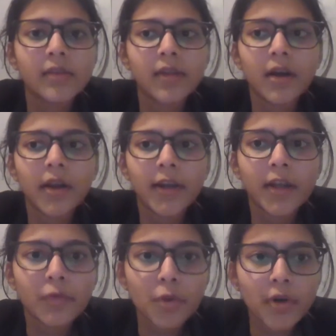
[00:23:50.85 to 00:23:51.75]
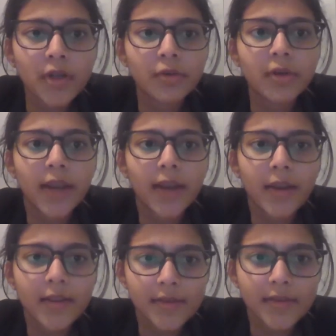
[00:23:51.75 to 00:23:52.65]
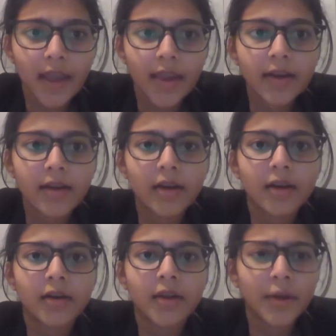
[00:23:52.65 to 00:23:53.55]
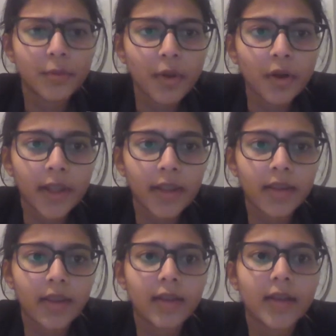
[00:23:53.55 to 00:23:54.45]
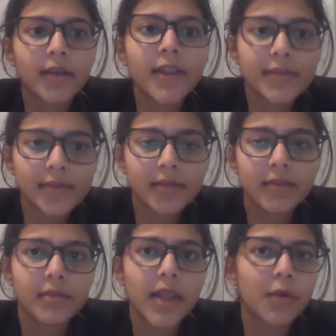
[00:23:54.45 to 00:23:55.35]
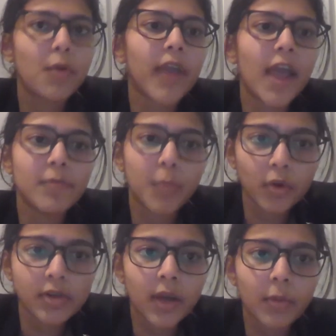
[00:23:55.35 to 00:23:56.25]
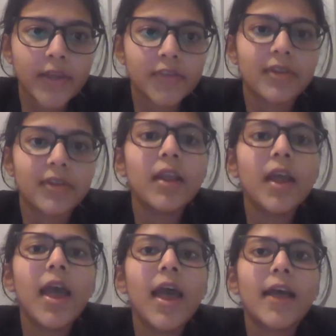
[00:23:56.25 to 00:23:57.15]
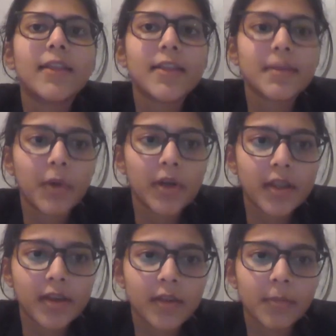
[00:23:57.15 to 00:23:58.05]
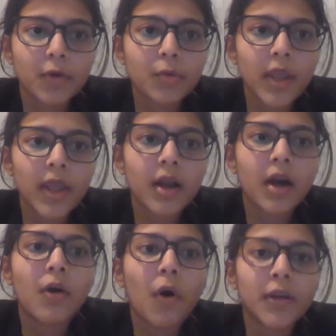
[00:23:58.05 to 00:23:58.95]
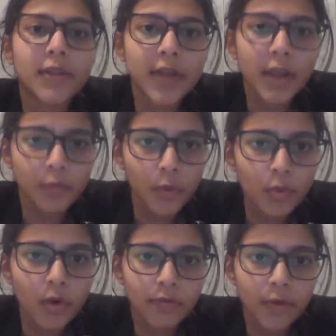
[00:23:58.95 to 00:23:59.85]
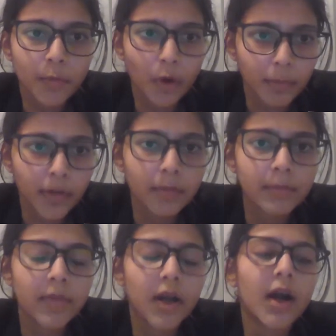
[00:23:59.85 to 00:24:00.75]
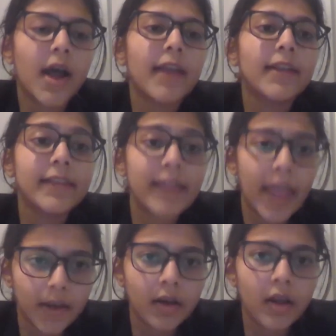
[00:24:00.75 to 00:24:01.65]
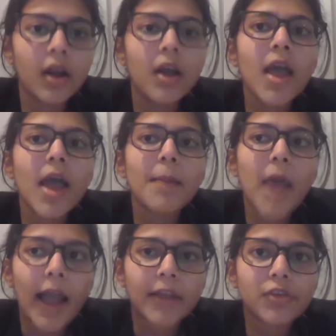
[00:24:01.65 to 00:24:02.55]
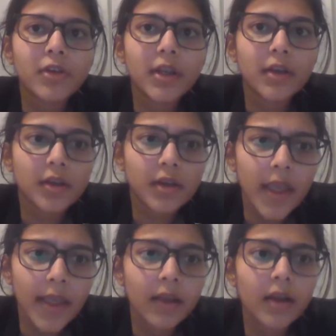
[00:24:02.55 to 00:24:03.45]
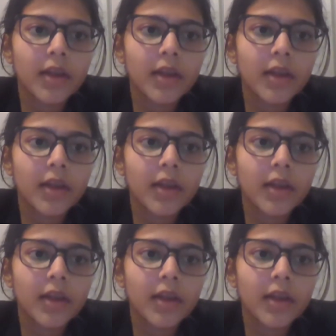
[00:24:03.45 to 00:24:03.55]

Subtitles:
The interviewer should get an insight into your thinking, that I've posed a question and this person is able to take a holistic view of the problem and then actually think